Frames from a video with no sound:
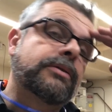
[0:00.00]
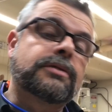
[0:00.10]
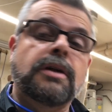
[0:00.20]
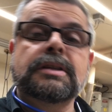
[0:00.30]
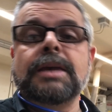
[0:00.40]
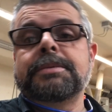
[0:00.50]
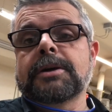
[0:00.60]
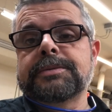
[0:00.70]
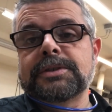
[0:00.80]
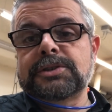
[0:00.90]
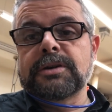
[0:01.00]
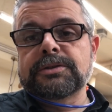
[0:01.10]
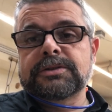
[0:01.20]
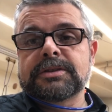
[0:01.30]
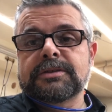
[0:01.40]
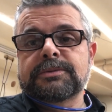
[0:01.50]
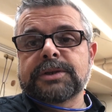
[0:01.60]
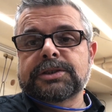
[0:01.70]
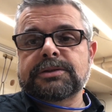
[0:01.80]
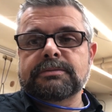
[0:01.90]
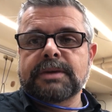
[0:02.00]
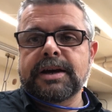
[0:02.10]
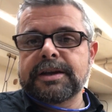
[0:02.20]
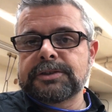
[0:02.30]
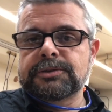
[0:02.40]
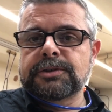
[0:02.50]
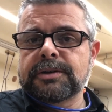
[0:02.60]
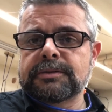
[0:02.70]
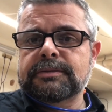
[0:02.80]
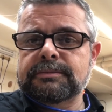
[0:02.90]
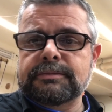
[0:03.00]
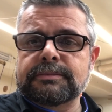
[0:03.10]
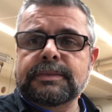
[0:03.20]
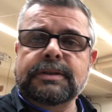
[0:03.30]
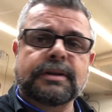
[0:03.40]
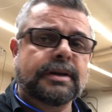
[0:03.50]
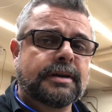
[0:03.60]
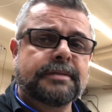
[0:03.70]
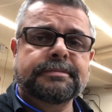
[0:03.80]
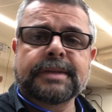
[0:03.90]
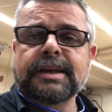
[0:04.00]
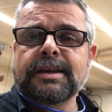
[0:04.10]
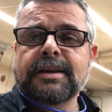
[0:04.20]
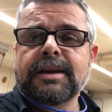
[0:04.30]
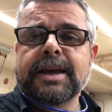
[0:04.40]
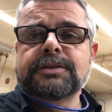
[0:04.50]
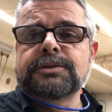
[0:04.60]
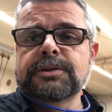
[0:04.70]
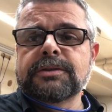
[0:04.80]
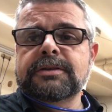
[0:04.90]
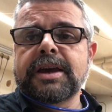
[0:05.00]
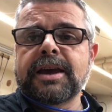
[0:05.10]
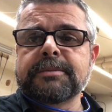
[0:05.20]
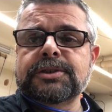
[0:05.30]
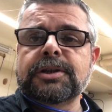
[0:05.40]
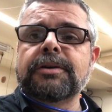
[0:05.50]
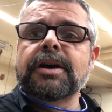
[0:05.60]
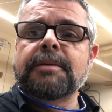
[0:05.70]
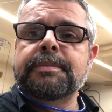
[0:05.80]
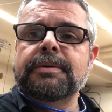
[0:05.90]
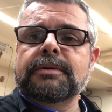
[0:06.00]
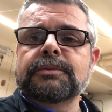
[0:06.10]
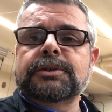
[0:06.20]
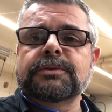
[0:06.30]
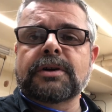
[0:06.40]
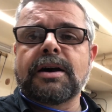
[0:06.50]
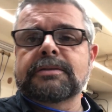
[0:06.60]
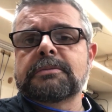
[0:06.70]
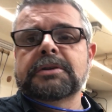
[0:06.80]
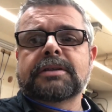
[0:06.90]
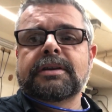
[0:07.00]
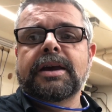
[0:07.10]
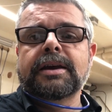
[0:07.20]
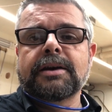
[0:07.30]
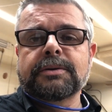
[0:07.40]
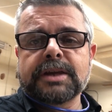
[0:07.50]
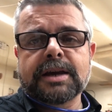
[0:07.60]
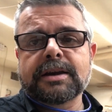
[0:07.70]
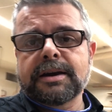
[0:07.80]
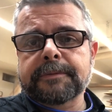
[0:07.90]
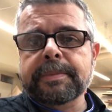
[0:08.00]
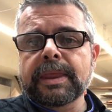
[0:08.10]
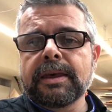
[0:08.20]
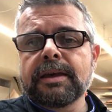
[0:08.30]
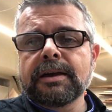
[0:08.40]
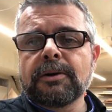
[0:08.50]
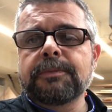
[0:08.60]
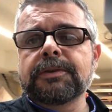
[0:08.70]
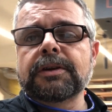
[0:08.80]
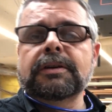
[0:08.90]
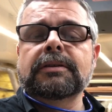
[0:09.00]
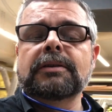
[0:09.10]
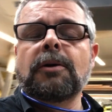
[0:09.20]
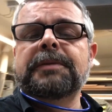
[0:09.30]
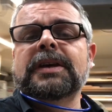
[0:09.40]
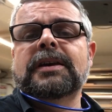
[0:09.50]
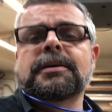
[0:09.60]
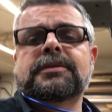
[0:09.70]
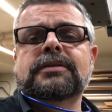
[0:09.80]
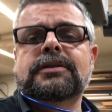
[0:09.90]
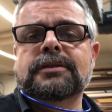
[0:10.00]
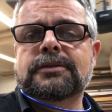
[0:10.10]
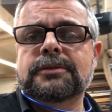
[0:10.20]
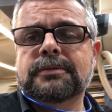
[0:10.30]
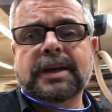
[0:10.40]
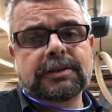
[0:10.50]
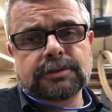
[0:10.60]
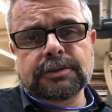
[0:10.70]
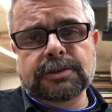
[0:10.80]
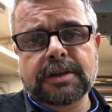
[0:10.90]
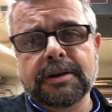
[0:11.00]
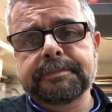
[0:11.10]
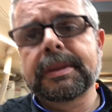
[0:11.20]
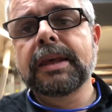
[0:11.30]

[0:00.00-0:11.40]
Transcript: was called Keeping Up with the Joneses, which, hi, Andrew Jones. Uh, Andrew Jones came and showed up, which was awesome to get to hang out with that guy. Hopefully, hoping he comes this year too. Andrew, you should come.